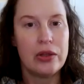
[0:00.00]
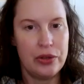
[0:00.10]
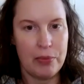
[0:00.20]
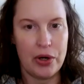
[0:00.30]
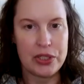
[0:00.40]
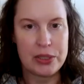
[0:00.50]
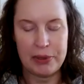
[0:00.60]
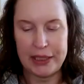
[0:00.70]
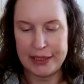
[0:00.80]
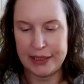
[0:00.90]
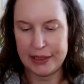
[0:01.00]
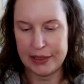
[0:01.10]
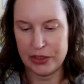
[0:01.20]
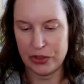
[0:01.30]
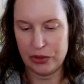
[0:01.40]
the March planting
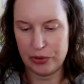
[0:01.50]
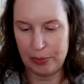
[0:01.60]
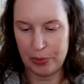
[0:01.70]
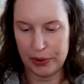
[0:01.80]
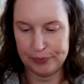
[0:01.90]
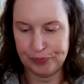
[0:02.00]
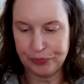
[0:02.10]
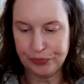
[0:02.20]
intentions report.